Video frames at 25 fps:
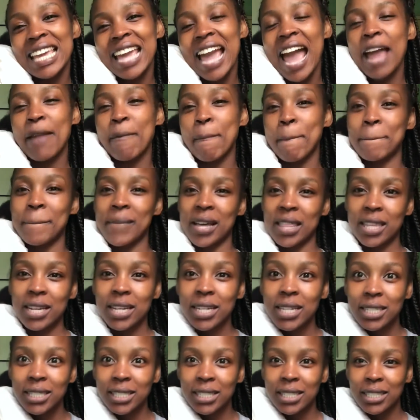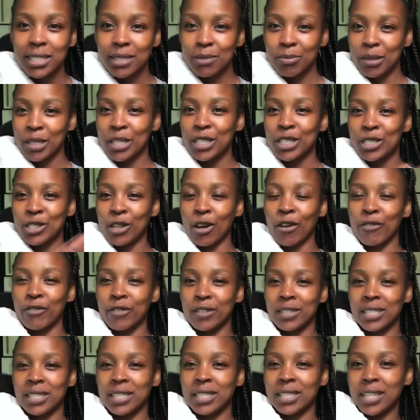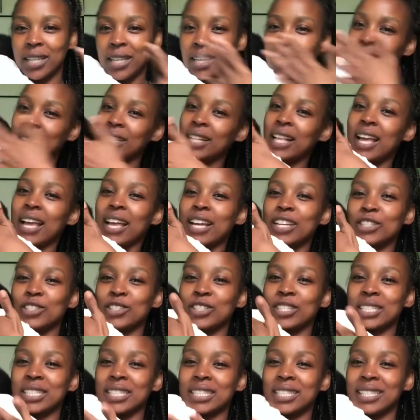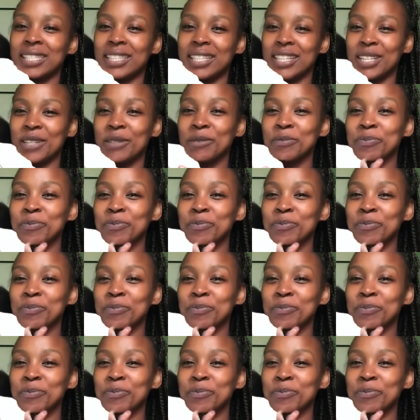and motherhood because obviously, as you can see,